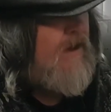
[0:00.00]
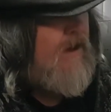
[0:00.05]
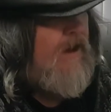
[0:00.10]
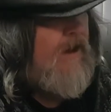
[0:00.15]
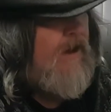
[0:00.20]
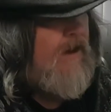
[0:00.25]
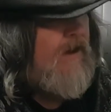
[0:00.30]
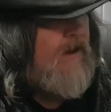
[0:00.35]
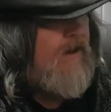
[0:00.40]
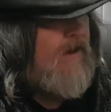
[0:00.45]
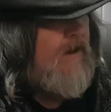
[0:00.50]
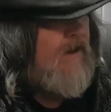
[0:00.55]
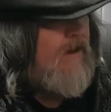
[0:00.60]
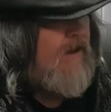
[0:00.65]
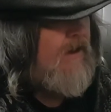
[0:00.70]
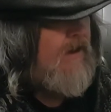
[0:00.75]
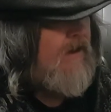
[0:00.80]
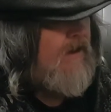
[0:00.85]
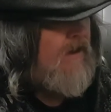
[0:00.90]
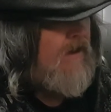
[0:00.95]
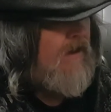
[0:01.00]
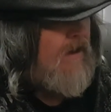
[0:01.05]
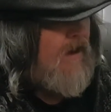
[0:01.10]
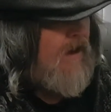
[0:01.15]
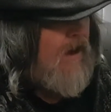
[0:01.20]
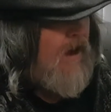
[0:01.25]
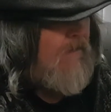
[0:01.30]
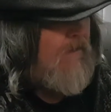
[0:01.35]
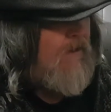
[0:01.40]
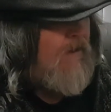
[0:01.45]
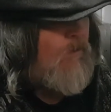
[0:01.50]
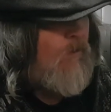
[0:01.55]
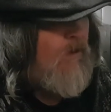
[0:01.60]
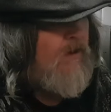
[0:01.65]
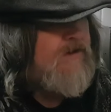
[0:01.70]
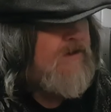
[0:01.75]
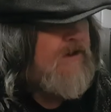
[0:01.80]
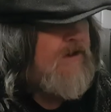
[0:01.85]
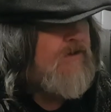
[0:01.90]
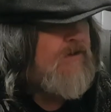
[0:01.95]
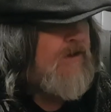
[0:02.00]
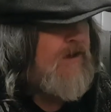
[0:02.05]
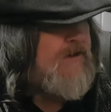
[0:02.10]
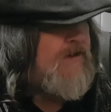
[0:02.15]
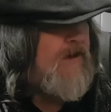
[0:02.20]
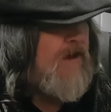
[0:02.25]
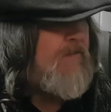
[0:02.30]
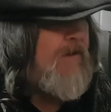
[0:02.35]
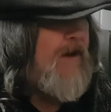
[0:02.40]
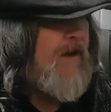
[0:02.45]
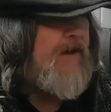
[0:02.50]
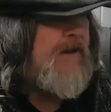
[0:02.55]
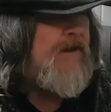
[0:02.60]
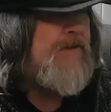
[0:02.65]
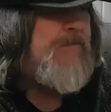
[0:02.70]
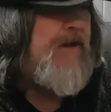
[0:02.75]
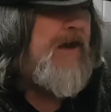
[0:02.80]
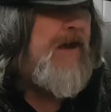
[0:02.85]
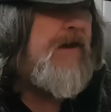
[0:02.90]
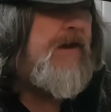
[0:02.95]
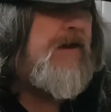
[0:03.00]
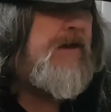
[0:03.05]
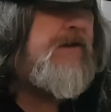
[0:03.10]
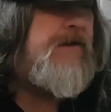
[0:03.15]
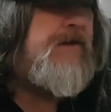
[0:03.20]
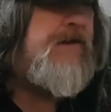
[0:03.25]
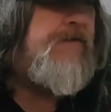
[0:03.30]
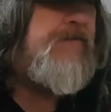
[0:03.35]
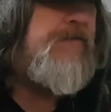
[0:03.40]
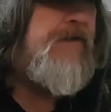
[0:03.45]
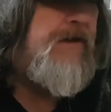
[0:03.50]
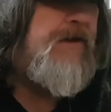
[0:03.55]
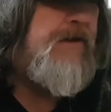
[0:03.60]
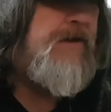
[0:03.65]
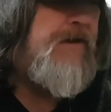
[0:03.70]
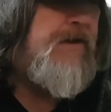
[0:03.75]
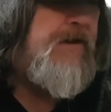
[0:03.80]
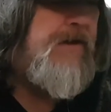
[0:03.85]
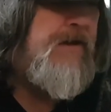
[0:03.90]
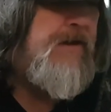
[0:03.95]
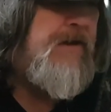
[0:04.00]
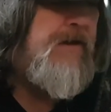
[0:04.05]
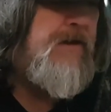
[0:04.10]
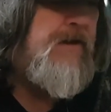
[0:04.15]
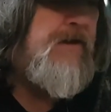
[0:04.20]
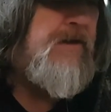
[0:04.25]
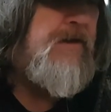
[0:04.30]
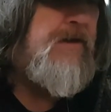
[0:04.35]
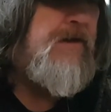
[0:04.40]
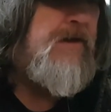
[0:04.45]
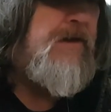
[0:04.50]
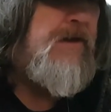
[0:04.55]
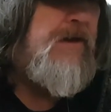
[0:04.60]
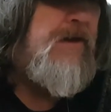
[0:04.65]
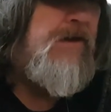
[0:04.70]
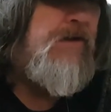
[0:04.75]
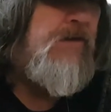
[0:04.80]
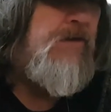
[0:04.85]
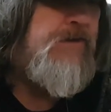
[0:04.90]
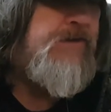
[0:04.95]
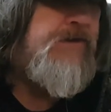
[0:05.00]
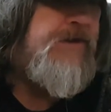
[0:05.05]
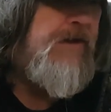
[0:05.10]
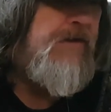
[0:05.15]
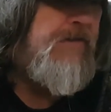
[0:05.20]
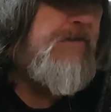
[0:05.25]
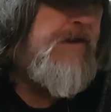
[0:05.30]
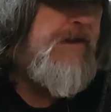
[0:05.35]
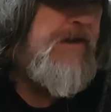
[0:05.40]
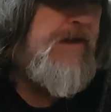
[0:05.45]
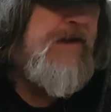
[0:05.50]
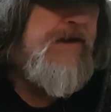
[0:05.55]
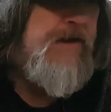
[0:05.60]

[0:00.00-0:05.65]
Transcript: And I mean, what's interesting about this package is that also it